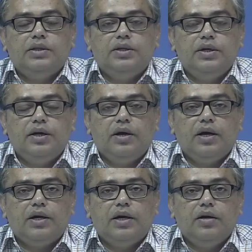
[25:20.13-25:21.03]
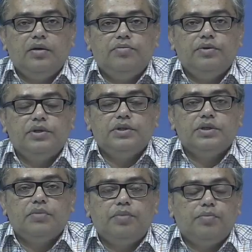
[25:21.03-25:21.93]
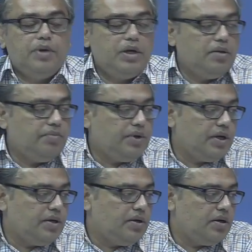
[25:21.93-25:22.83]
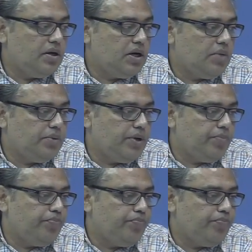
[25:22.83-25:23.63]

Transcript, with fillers: three director if it is a public limited company